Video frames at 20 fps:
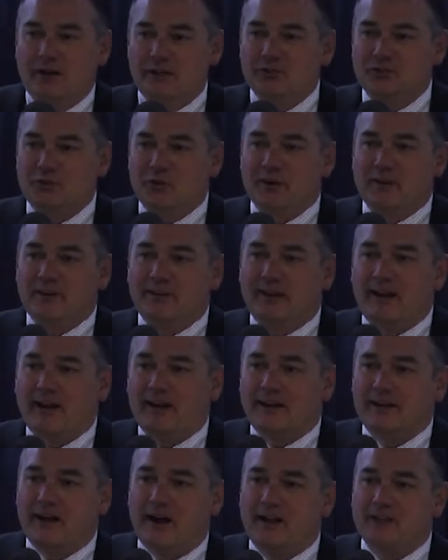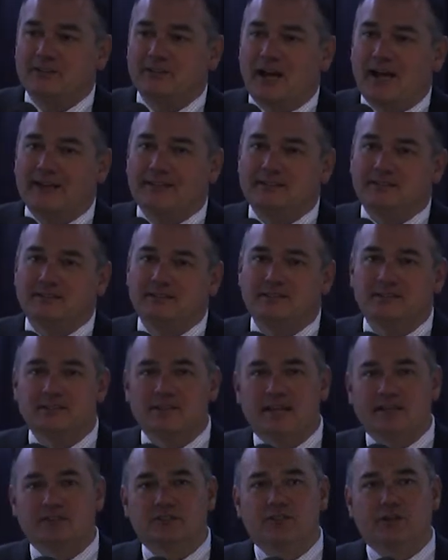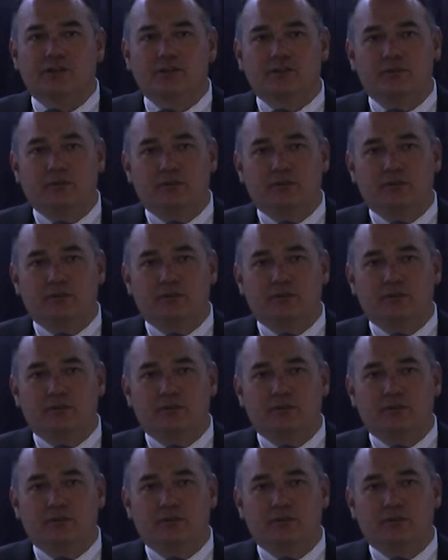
usher in the college hockey season next year,